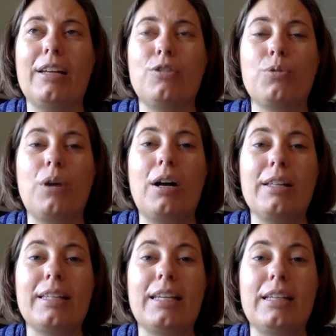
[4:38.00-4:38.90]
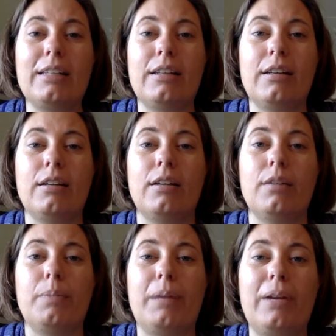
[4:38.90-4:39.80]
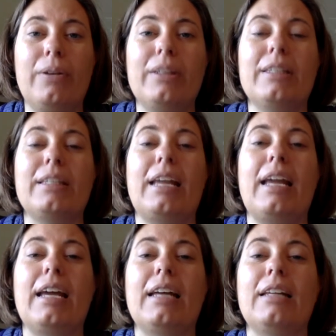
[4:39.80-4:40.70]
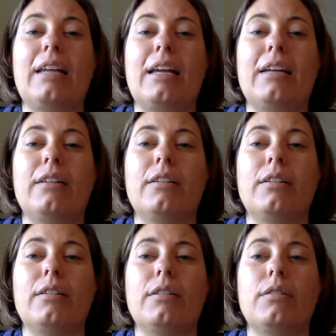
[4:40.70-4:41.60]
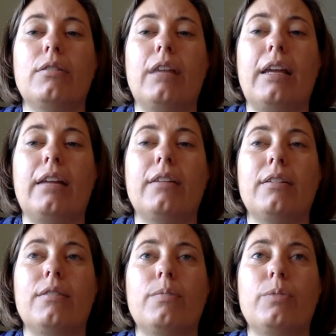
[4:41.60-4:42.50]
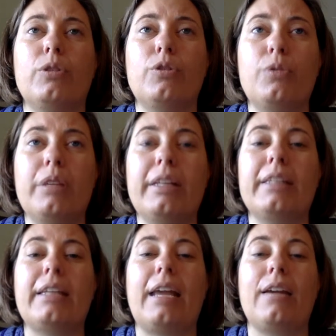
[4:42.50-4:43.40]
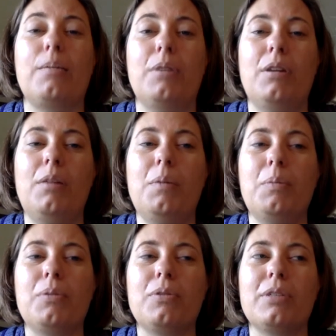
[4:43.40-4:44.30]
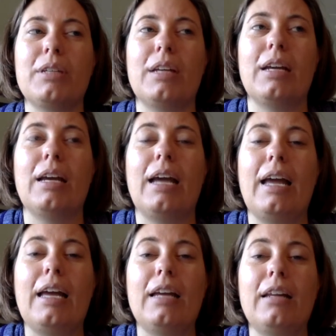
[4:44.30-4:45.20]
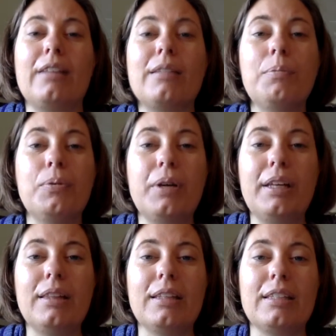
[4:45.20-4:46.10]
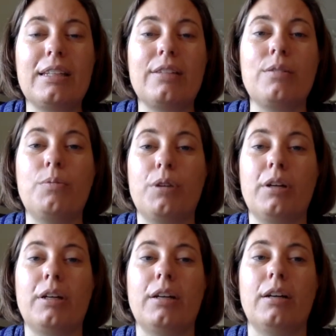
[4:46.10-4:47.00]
draws in parents and students and community members. And at some point, this doesn't work